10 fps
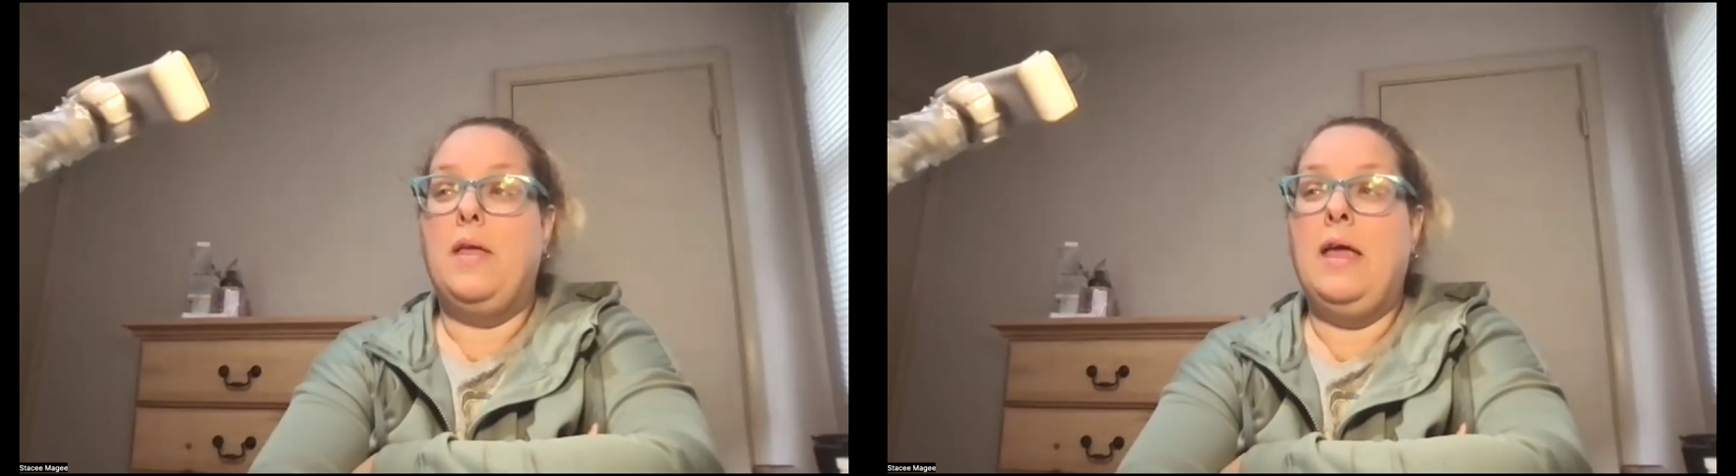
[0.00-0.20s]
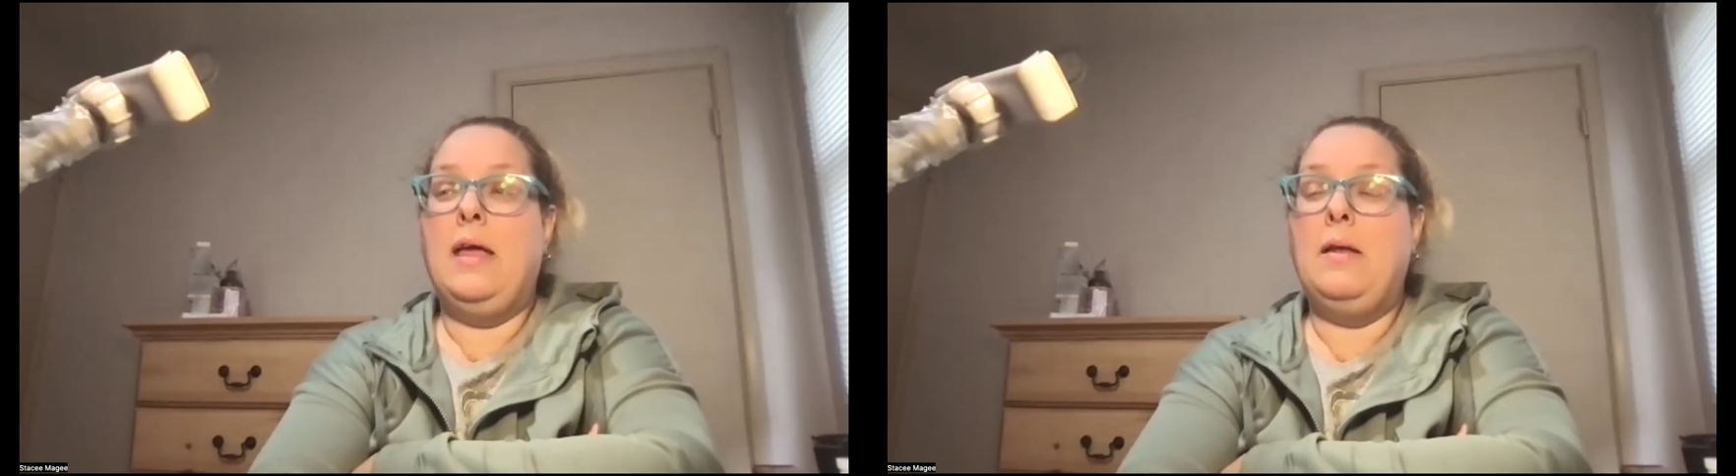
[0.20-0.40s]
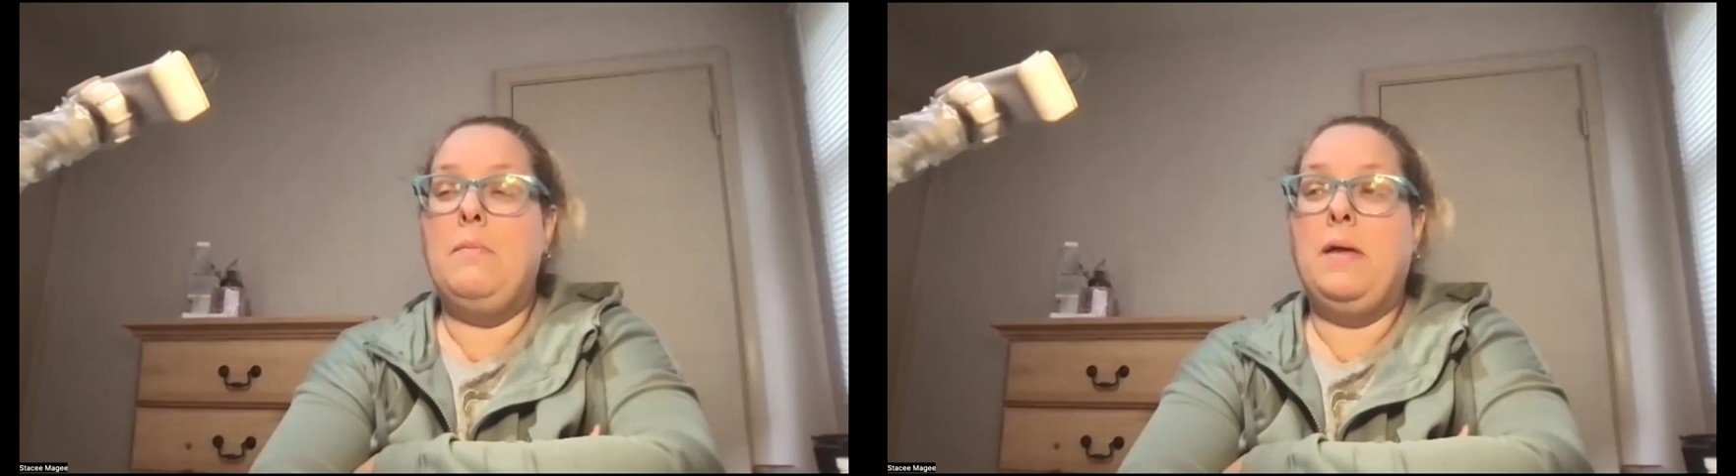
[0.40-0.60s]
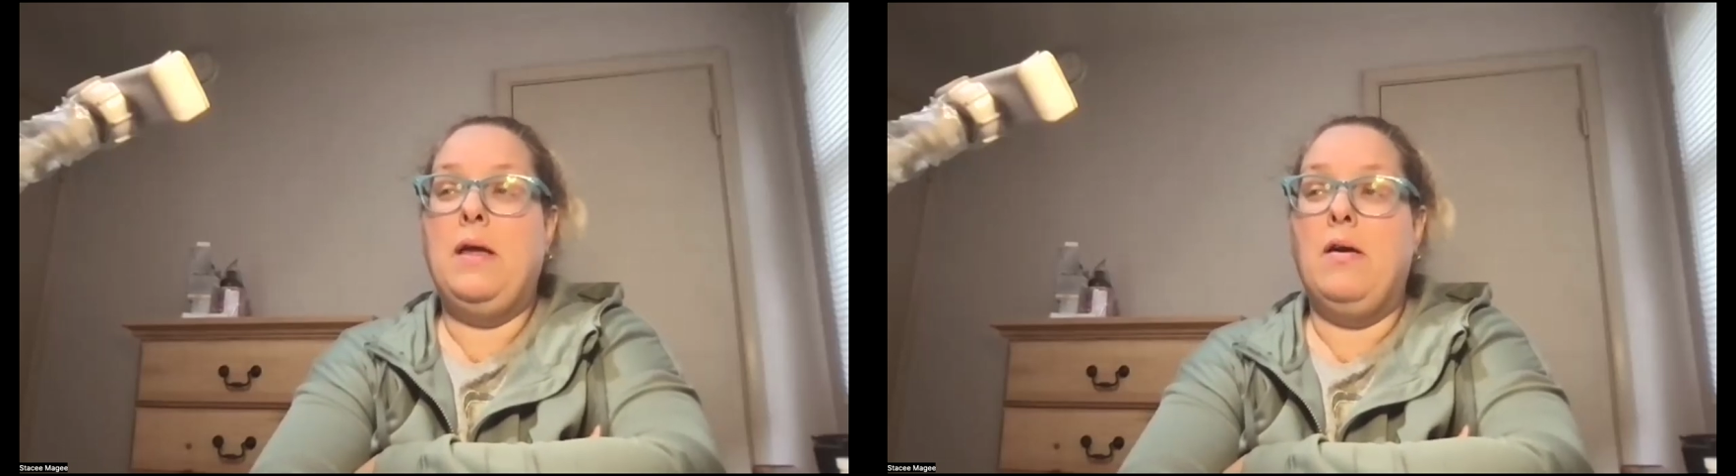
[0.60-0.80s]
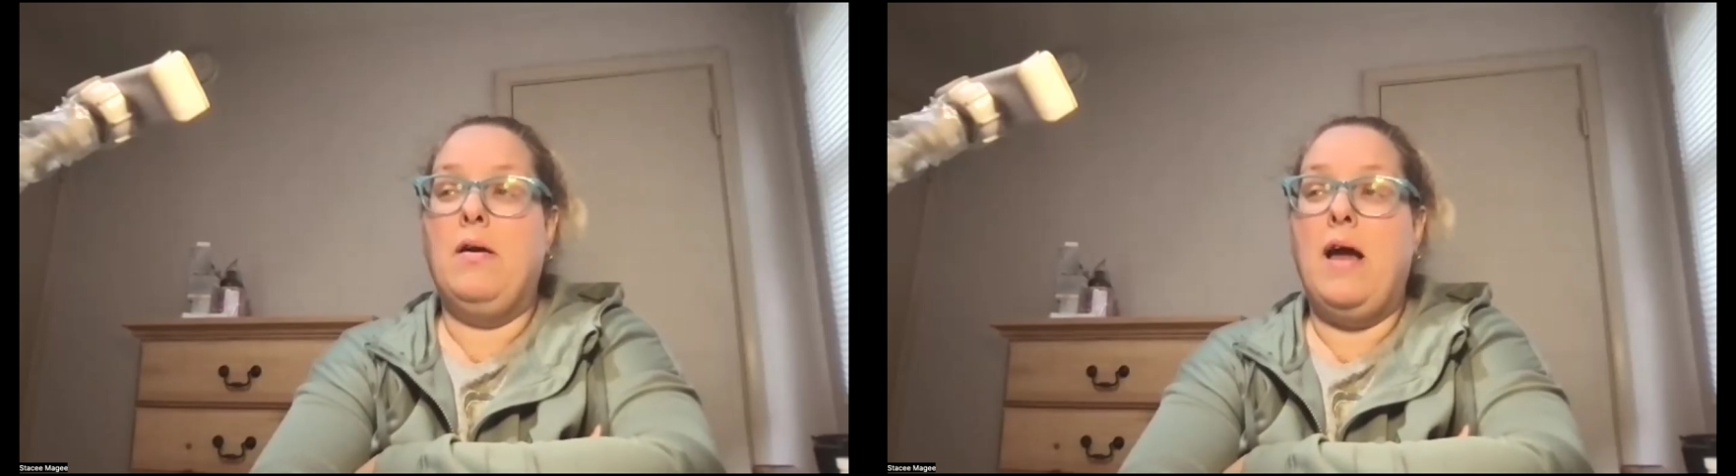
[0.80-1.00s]
It can
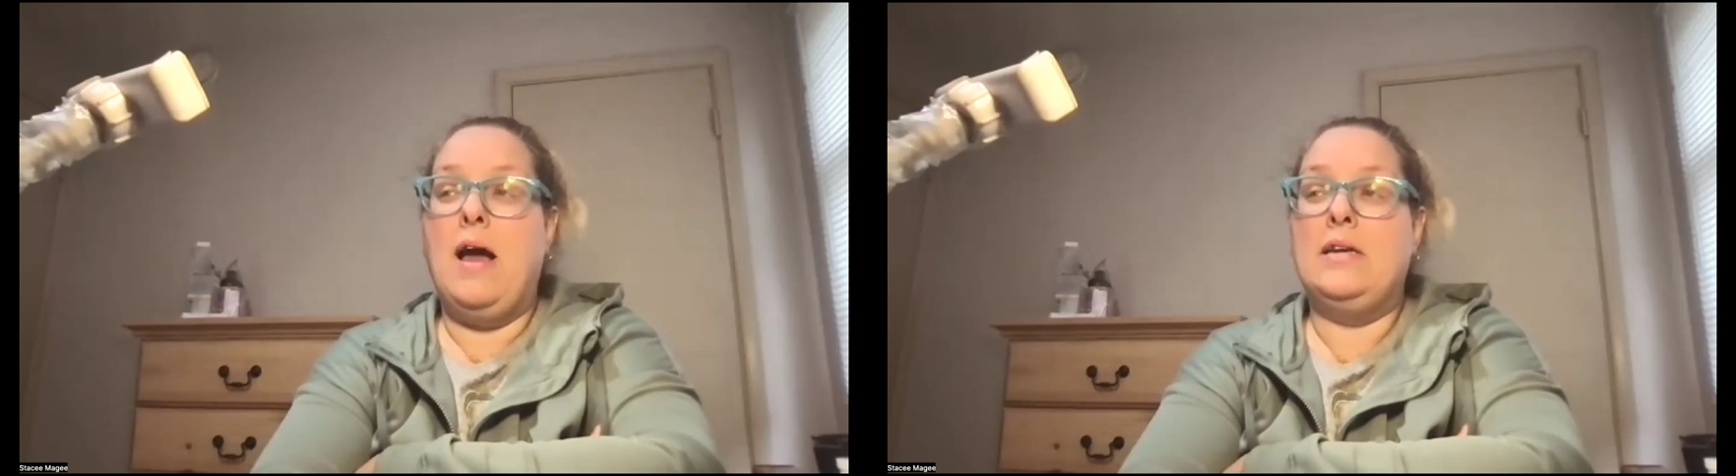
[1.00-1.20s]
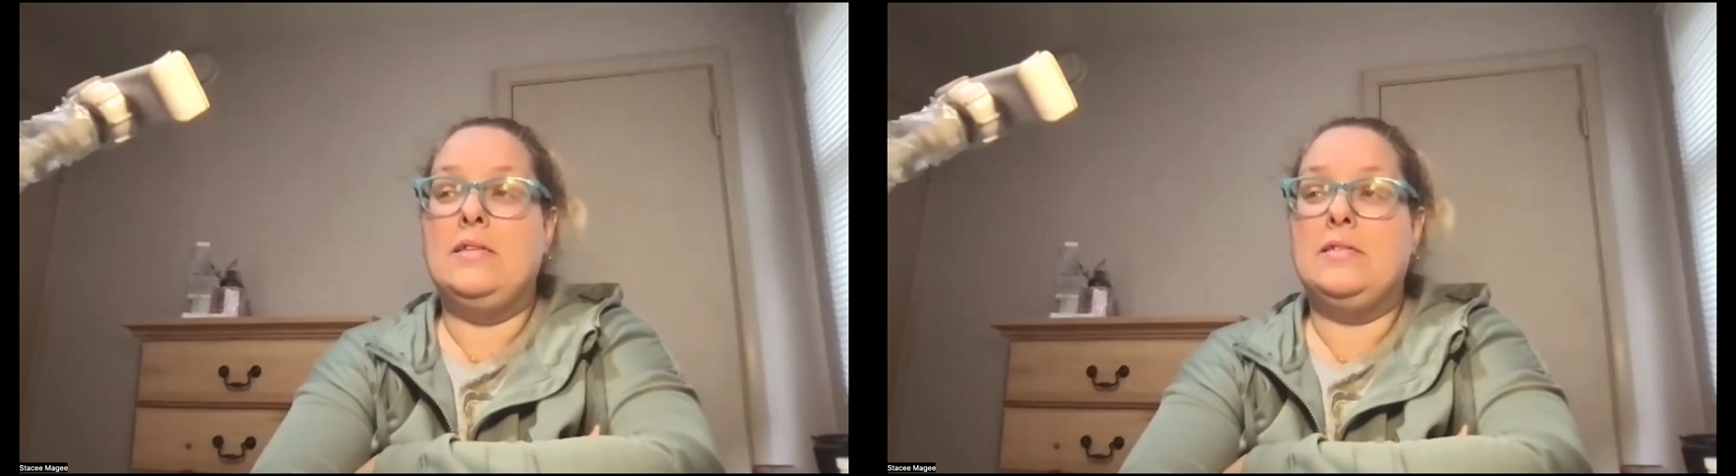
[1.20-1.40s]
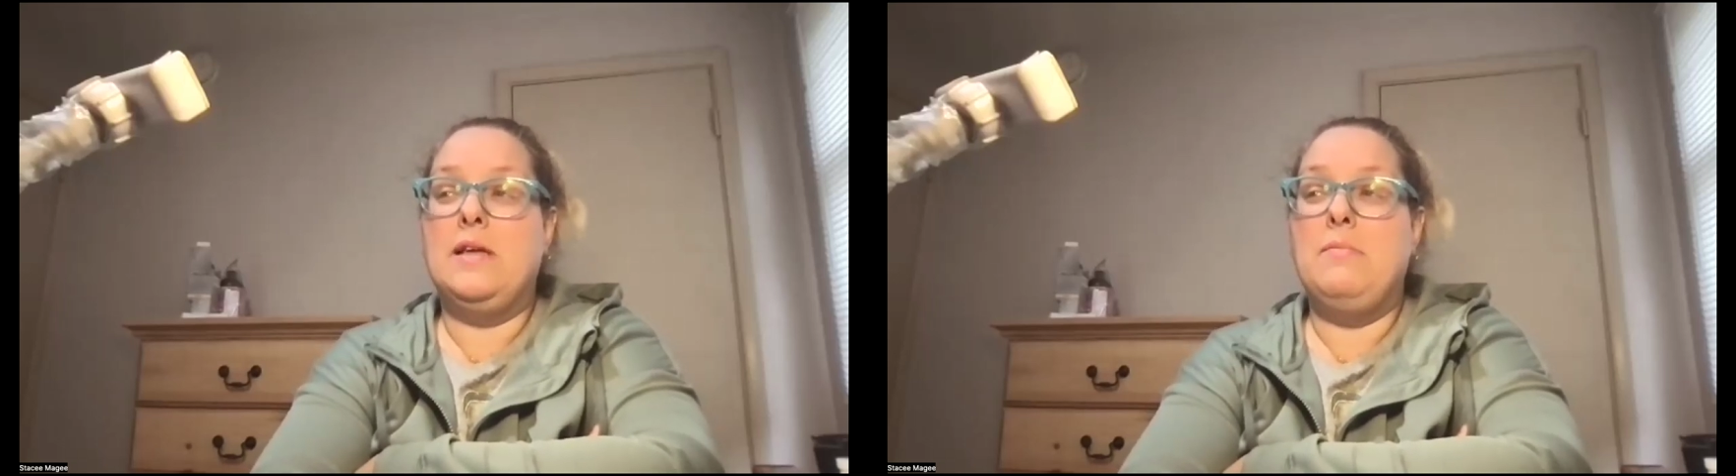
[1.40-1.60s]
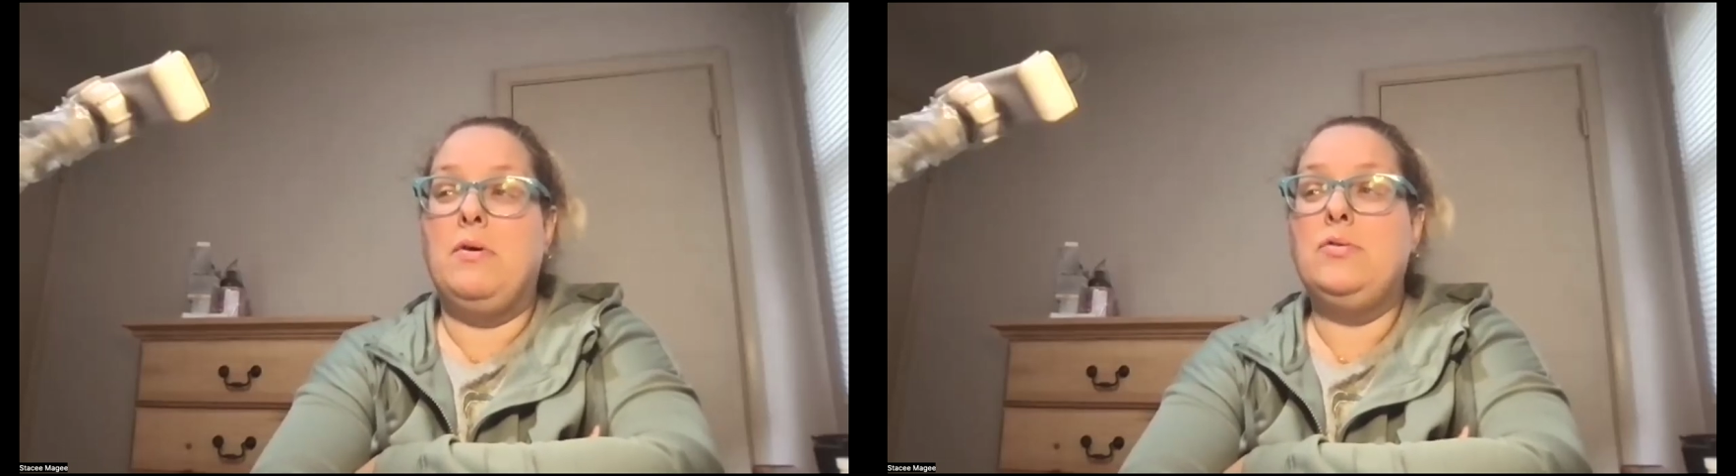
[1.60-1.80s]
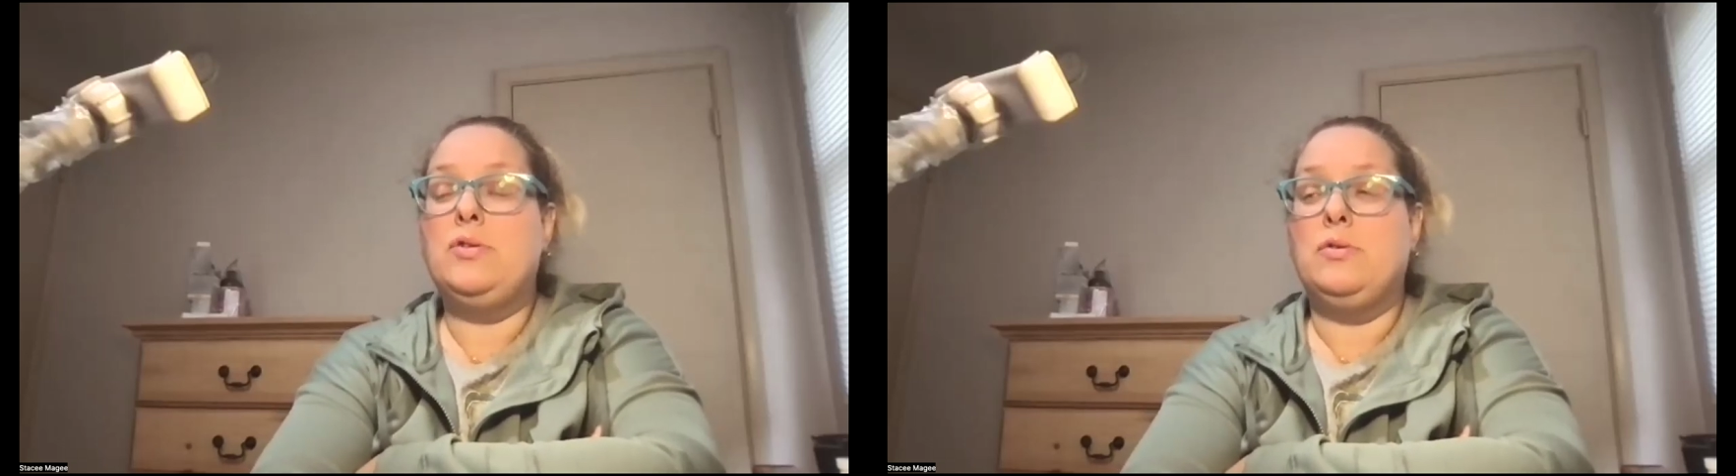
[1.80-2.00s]
appear as
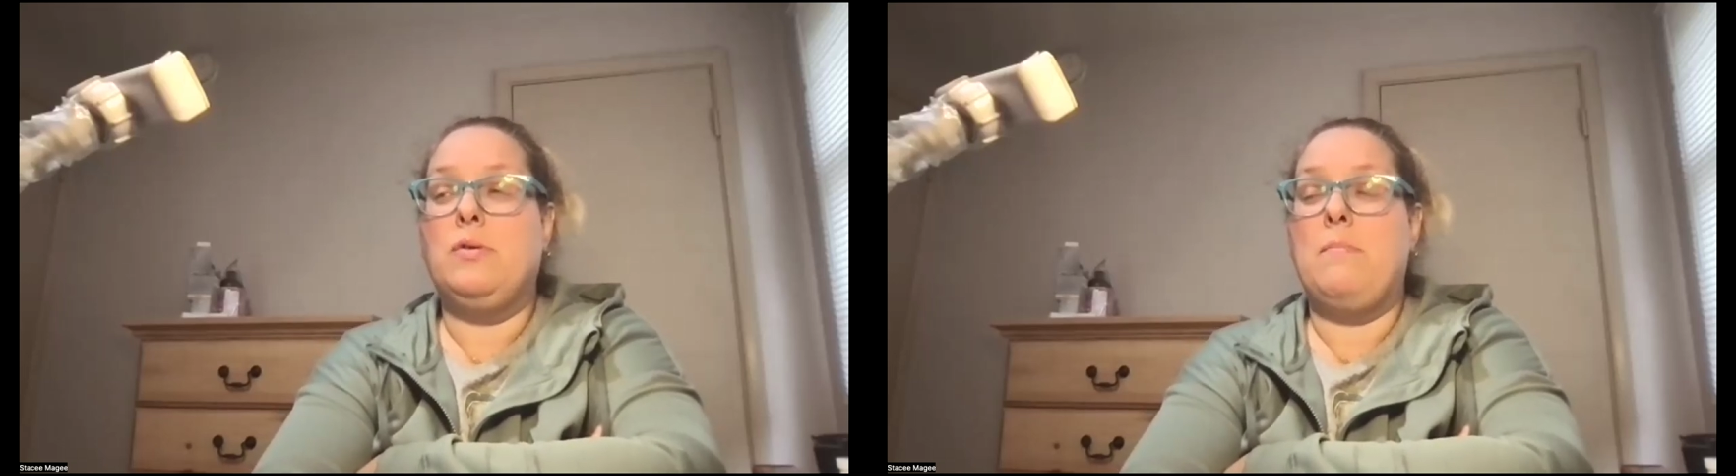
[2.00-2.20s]
emotional